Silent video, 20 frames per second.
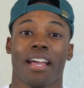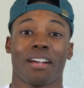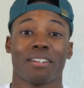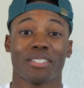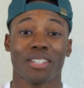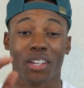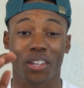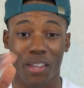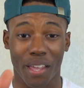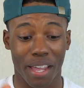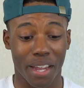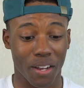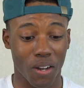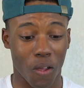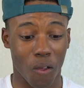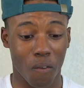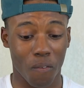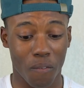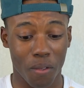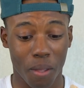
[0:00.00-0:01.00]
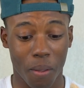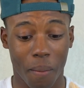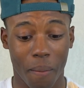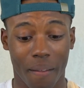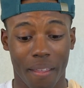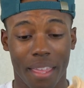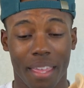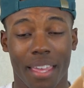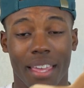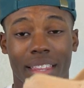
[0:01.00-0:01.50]
I'm gonna tuck your head off.
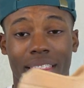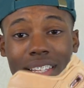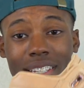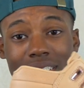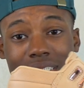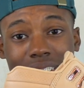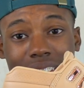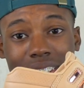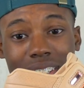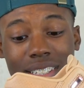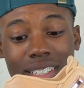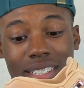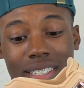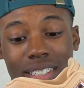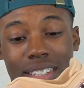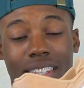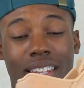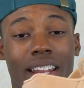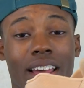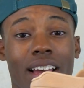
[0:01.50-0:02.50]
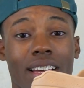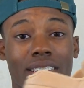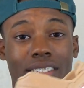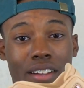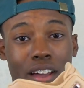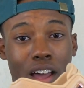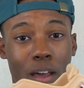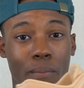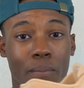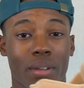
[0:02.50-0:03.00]
This is the last
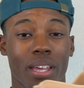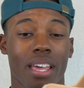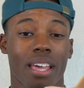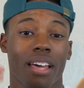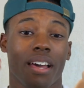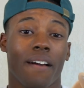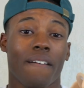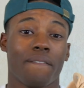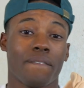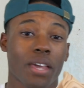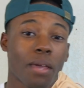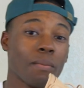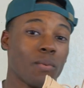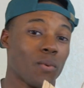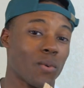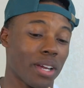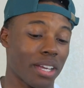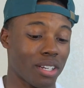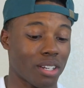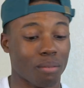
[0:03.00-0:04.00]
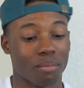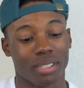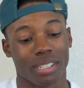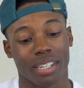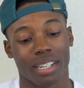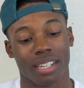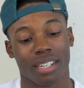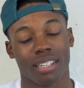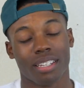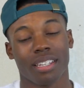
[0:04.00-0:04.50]
cop of February, you know what I'm
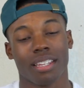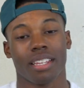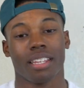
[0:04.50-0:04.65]
saying?